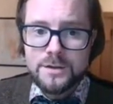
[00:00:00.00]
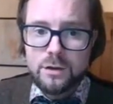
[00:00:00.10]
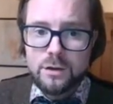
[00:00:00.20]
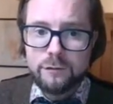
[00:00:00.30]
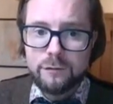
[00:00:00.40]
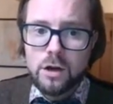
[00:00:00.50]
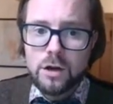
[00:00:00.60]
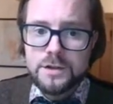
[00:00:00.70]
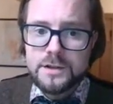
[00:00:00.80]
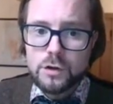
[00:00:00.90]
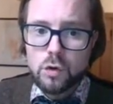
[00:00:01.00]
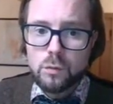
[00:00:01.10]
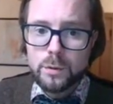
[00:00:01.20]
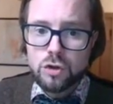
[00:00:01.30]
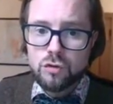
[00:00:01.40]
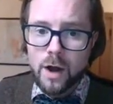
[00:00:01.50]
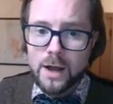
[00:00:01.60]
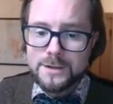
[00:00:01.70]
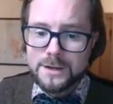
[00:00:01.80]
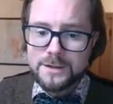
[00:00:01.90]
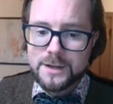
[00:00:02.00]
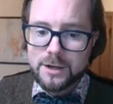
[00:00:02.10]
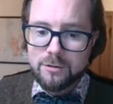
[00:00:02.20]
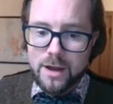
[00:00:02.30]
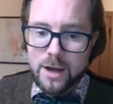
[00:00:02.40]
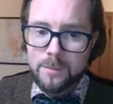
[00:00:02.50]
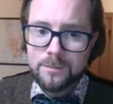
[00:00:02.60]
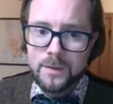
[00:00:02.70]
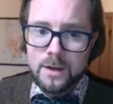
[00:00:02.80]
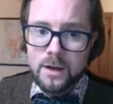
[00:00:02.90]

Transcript: So the fungus is called Botrytis cinerea